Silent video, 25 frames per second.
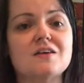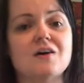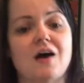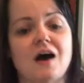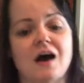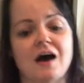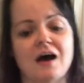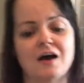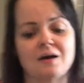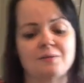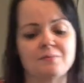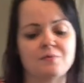
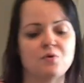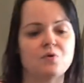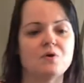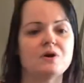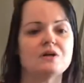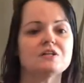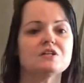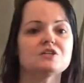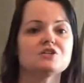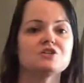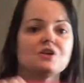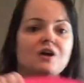I am going
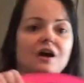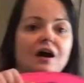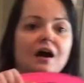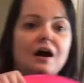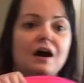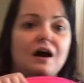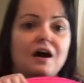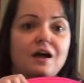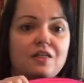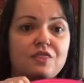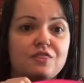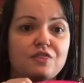to
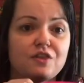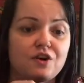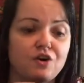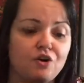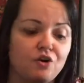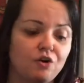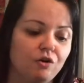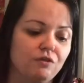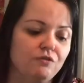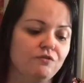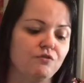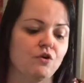try the
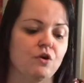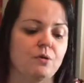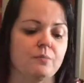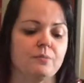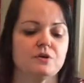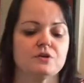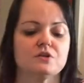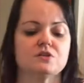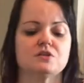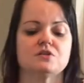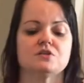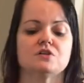
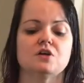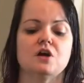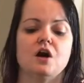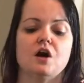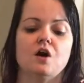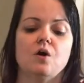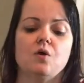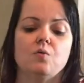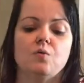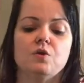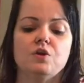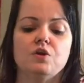Curlformers.
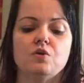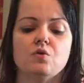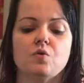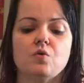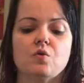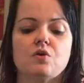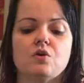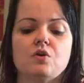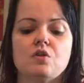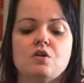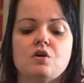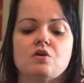So when you
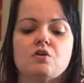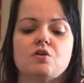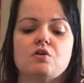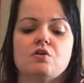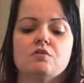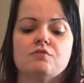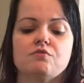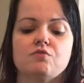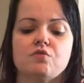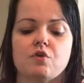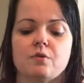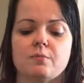order the
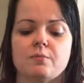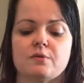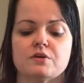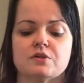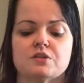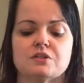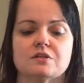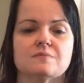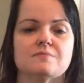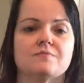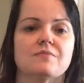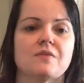
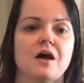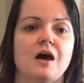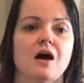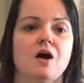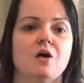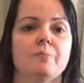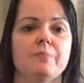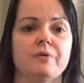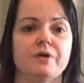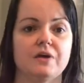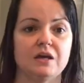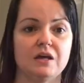Curlformers, I'll
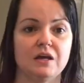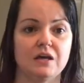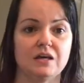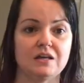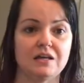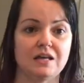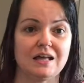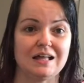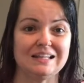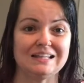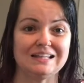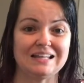put
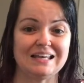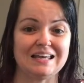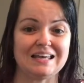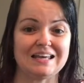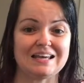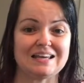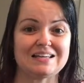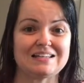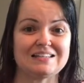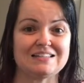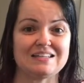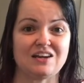a
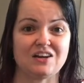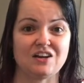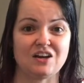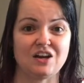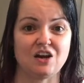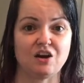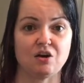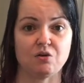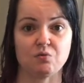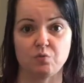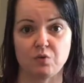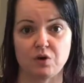link down
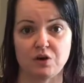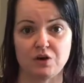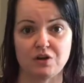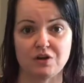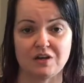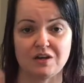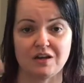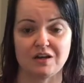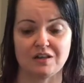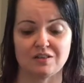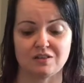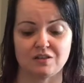here on where you
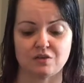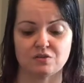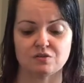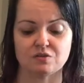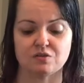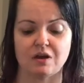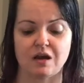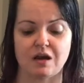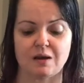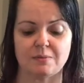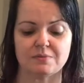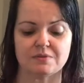can get those on
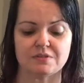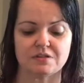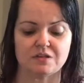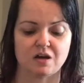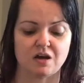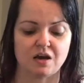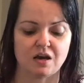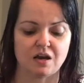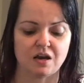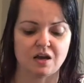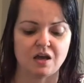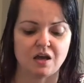
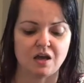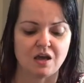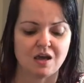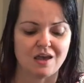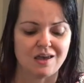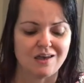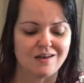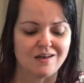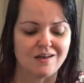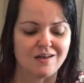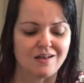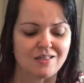Amazon.
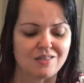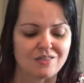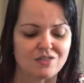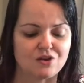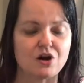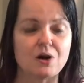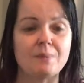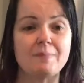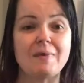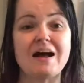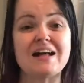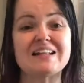They're
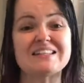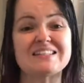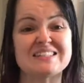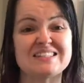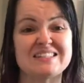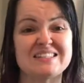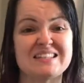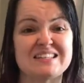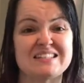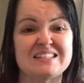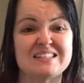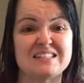about
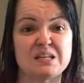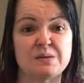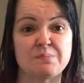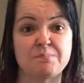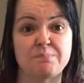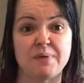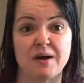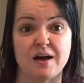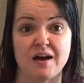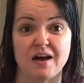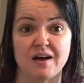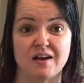
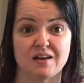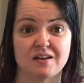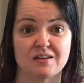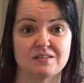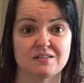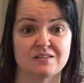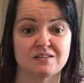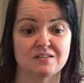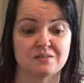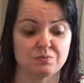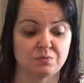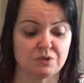
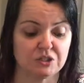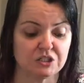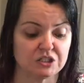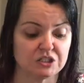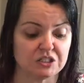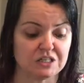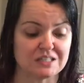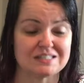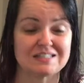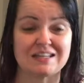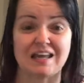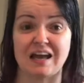$60, which
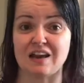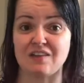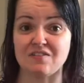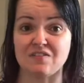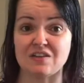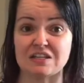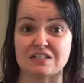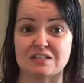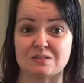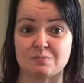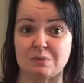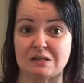is kind of
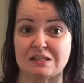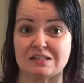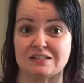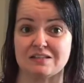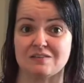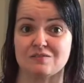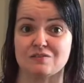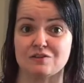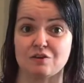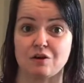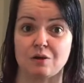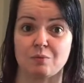
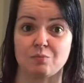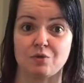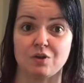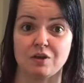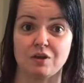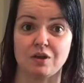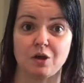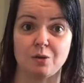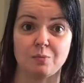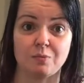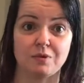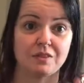expensive, so I'm really
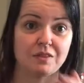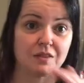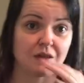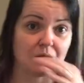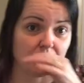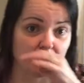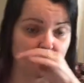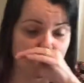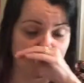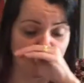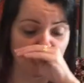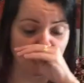hoping they
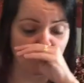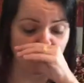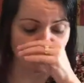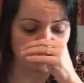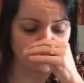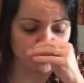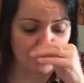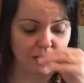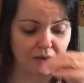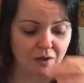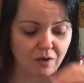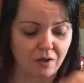work out
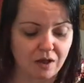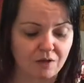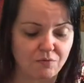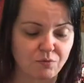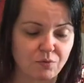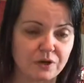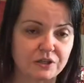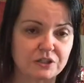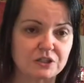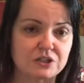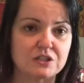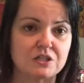well. I've
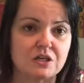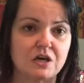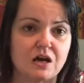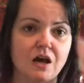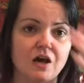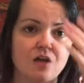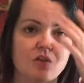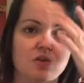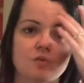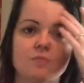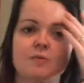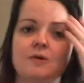watched
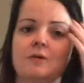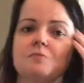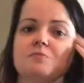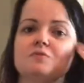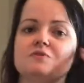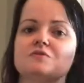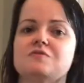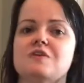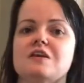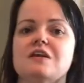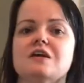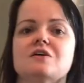other people's
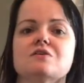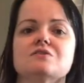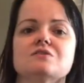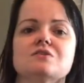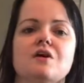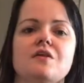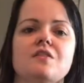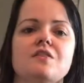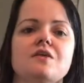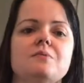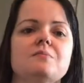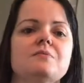videos
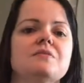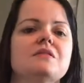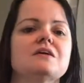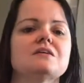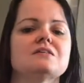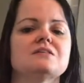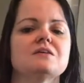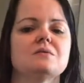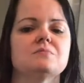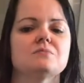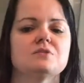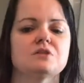on them and they
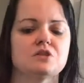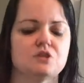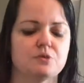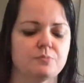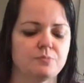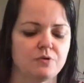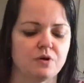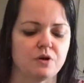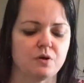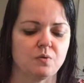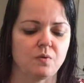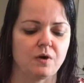seem to do
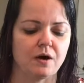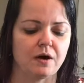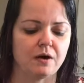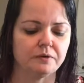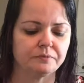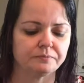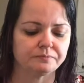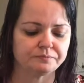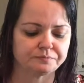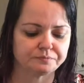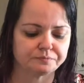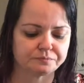pretty well.